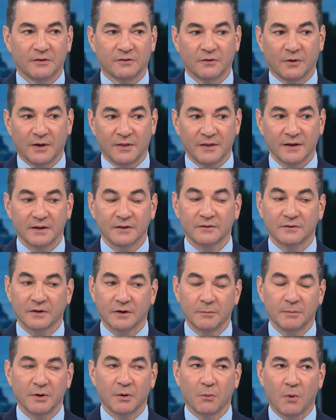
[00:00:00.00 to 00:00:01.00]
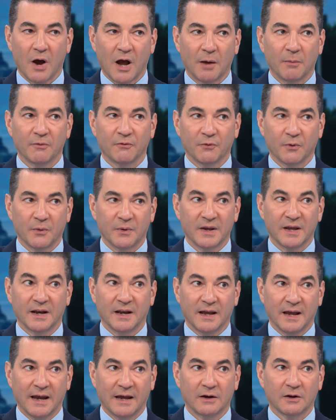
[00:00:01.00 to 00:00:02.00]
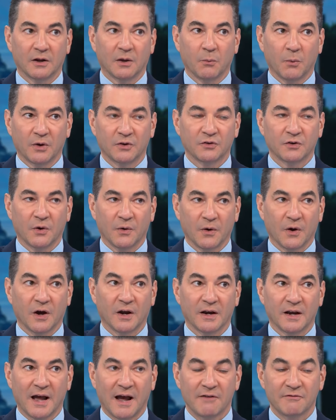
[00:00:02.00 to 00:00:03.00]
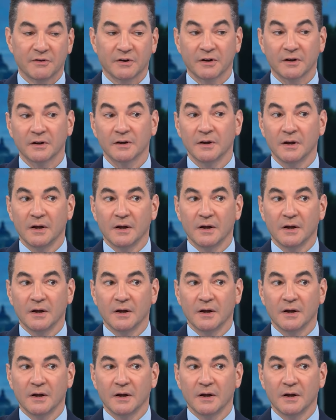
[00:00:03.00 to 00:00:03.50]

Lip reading: So I think it's going to be a while before we get a handle on what's going on in Africa.